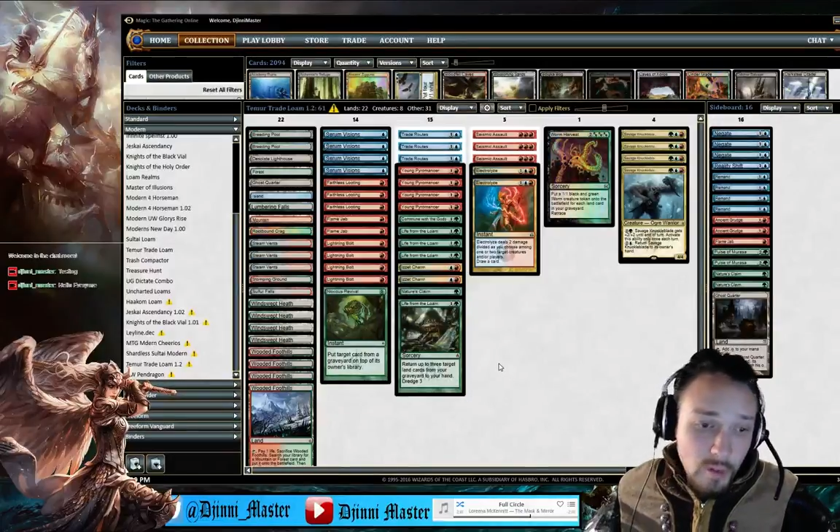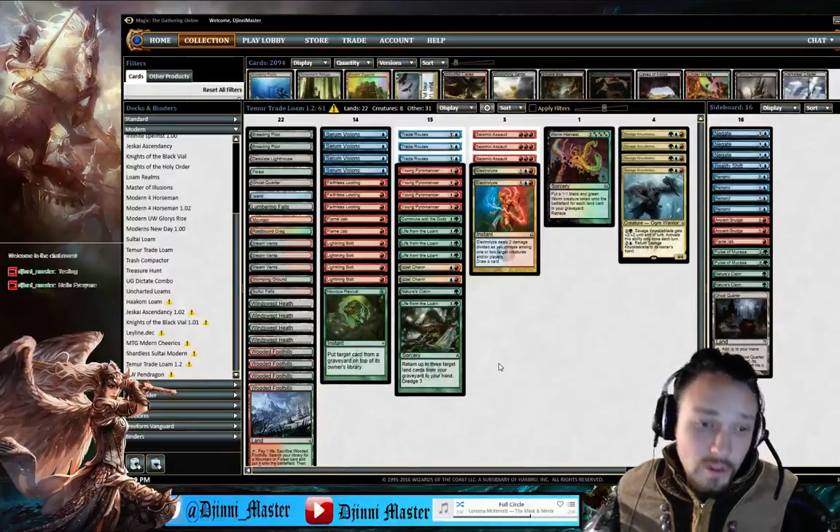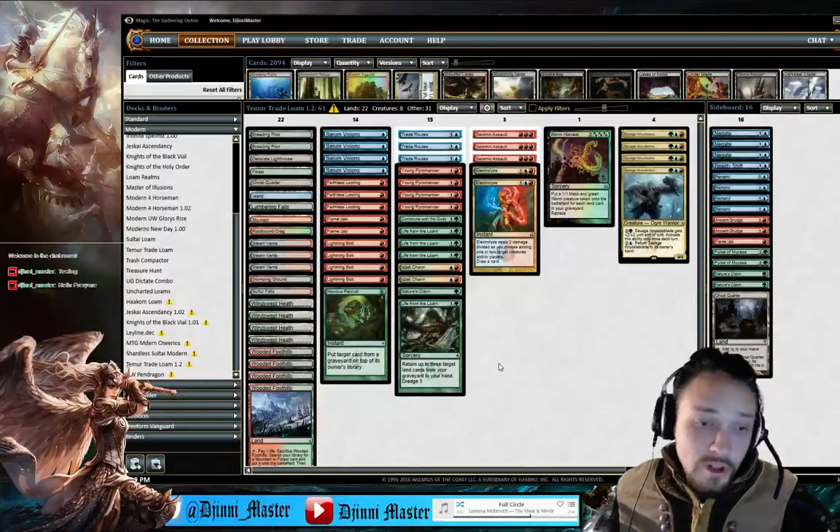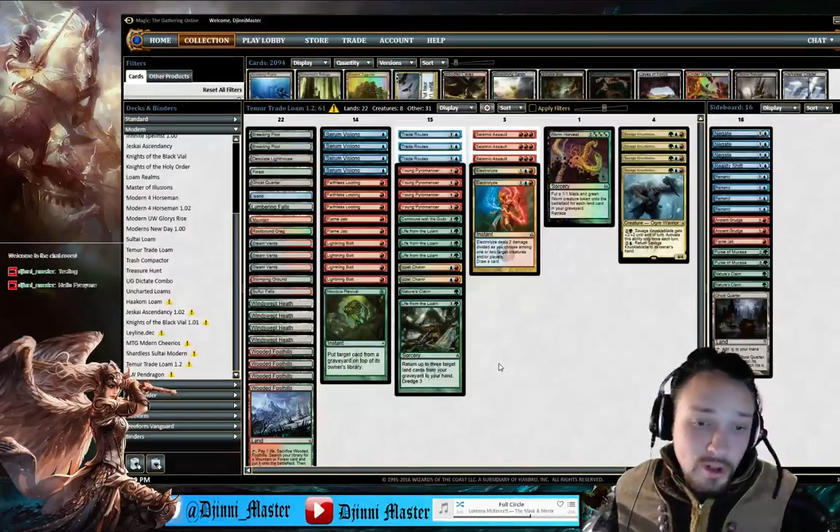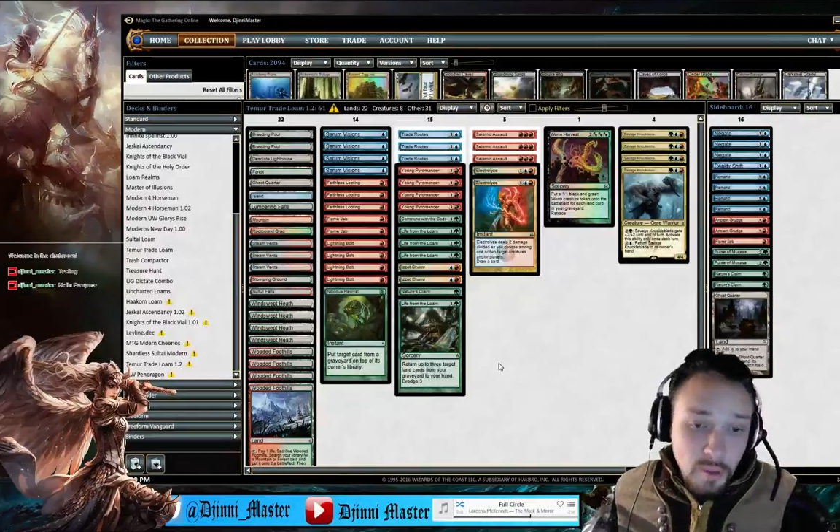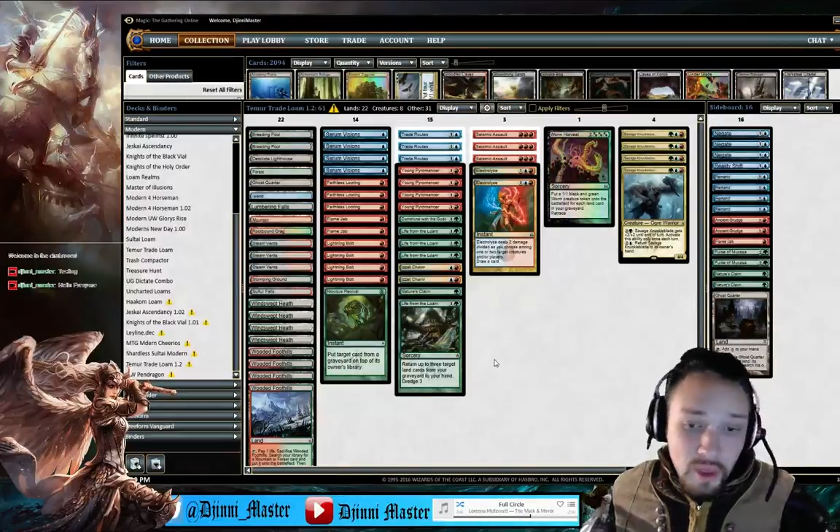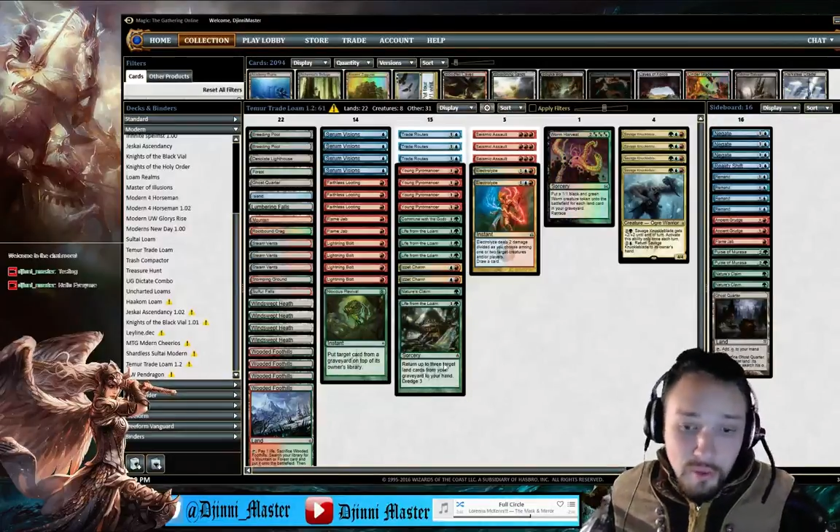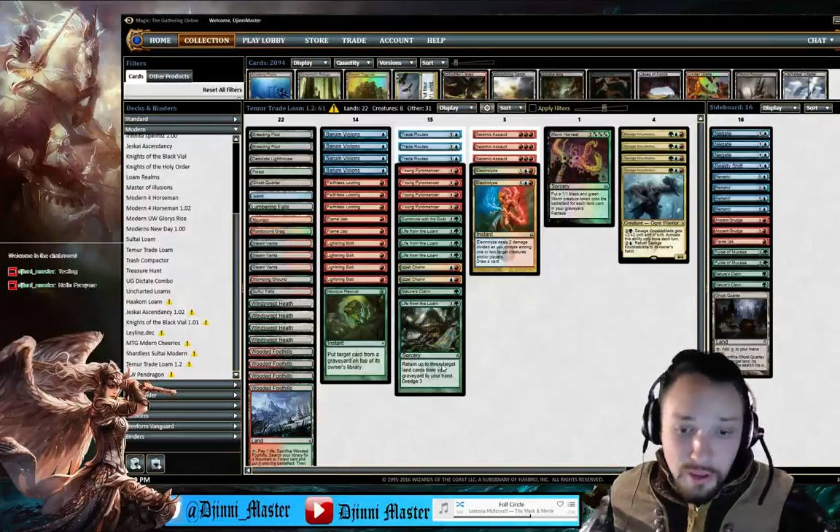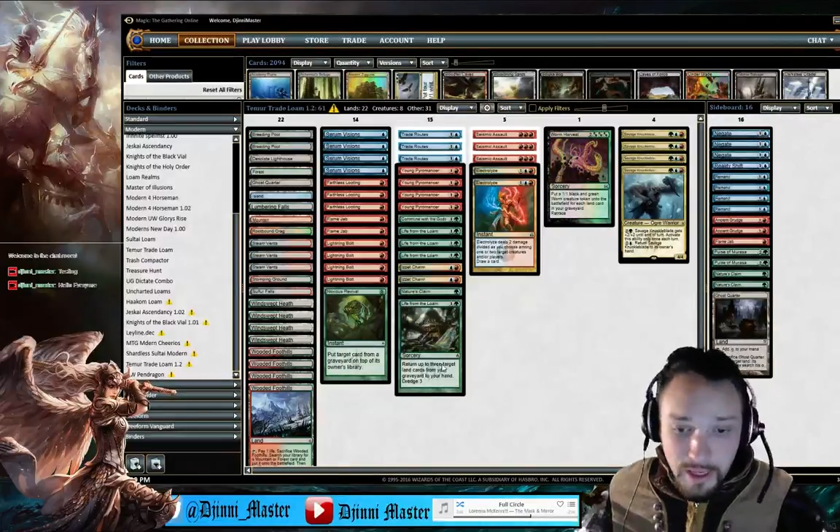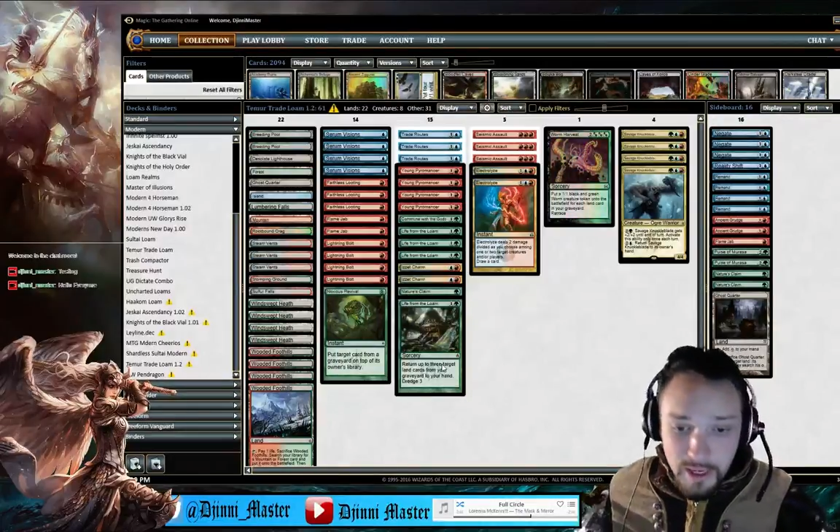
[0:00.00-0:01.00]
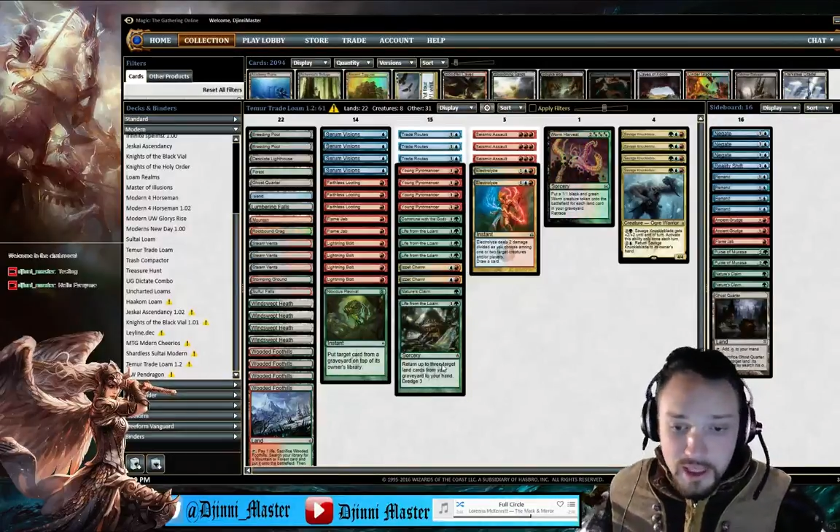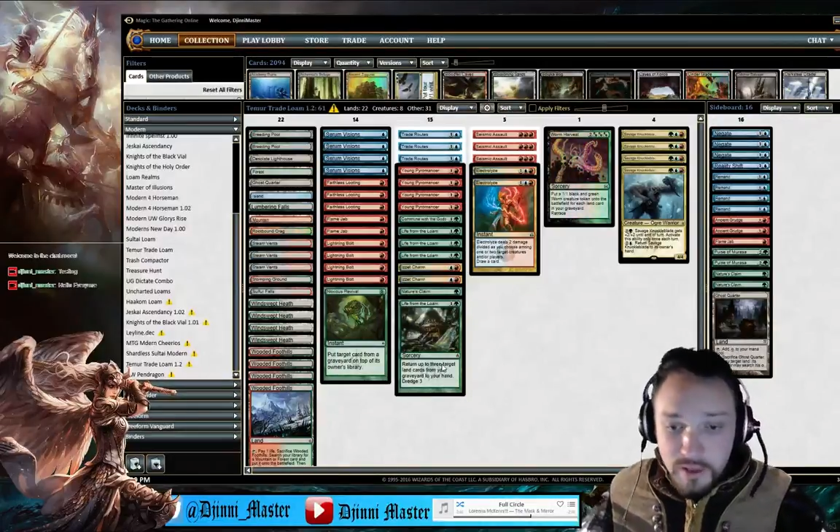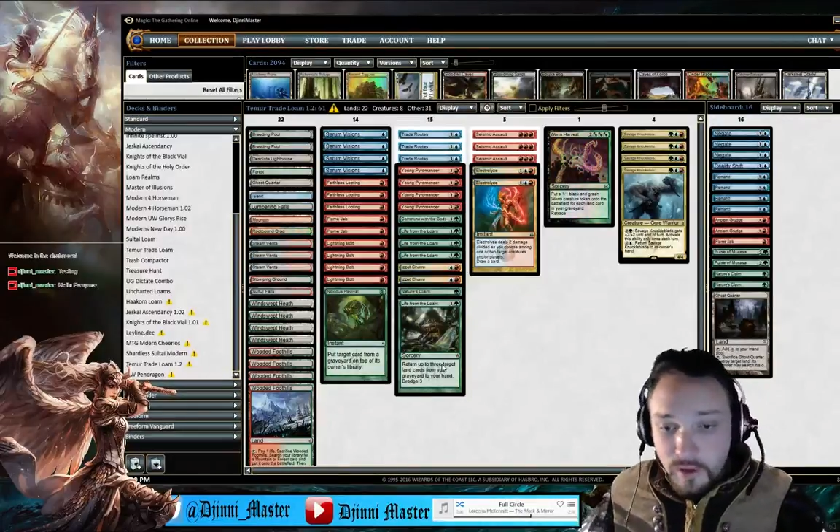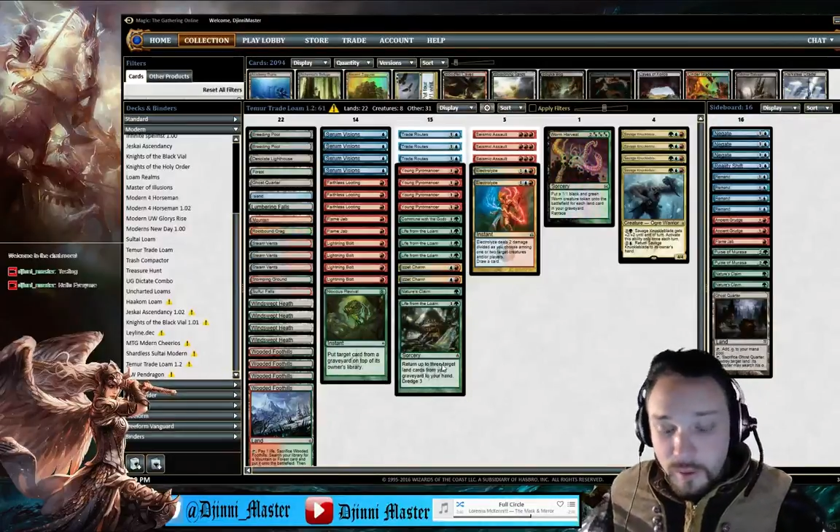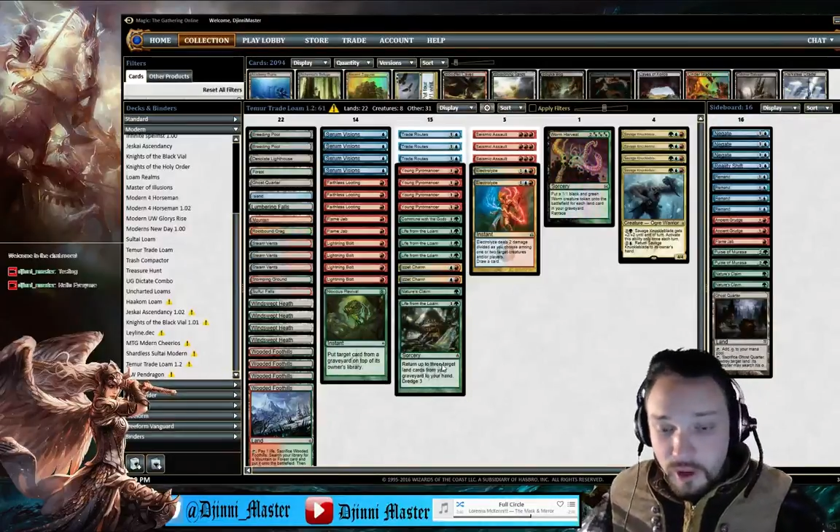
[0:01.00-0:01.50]
return 3 lands
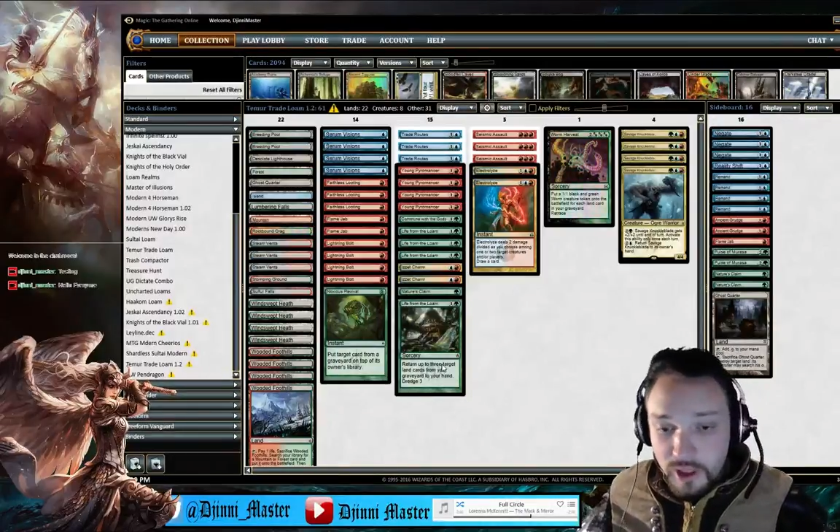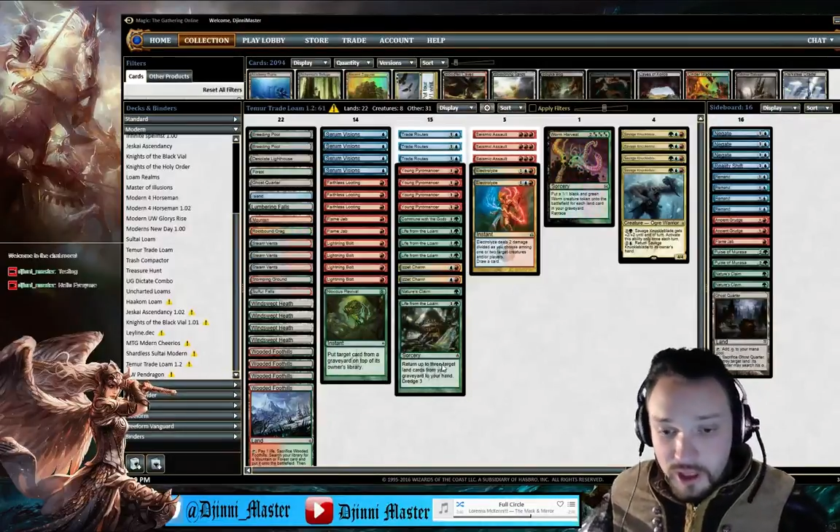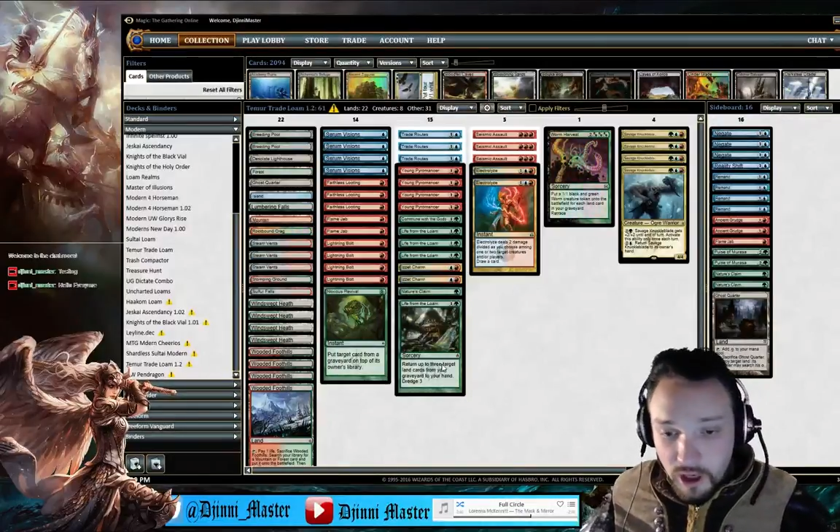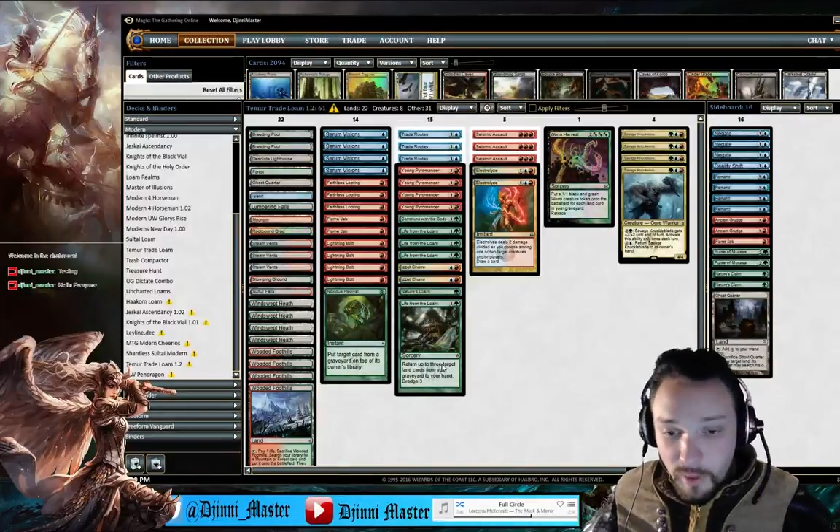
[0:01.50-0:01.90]
from your discard